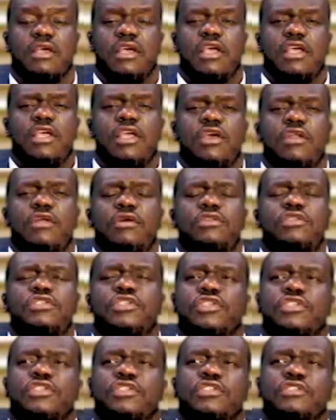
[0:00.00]
You don't
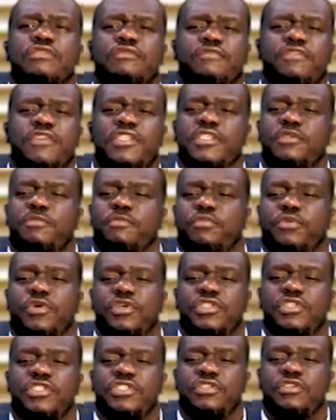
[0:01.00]
just finish
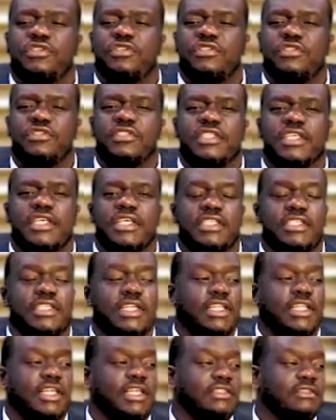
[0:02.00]
punching all those keys
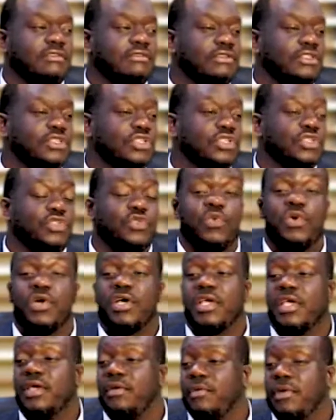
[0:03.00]
and then you just
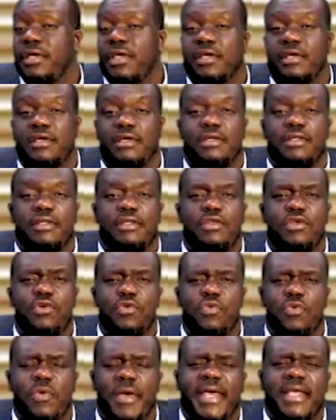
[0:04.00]
walk away. You
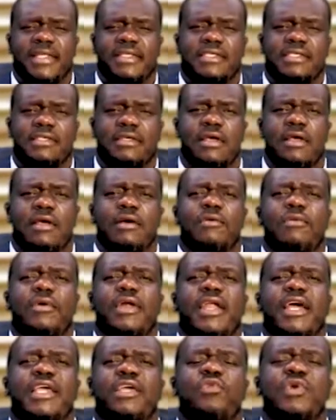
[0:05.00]
wait.
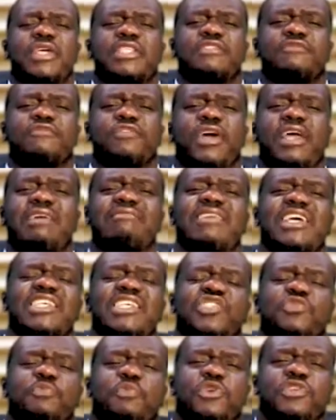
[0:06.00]
What are you waiting for? A
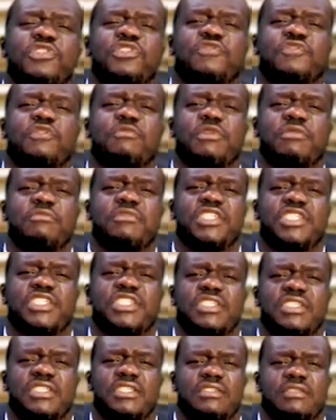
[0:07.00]
response from the
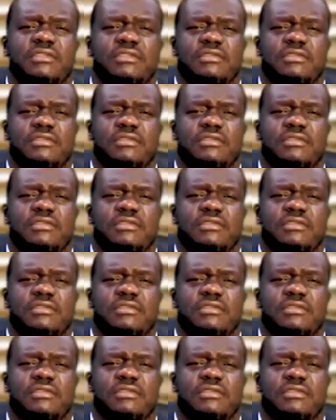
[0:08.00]
machine.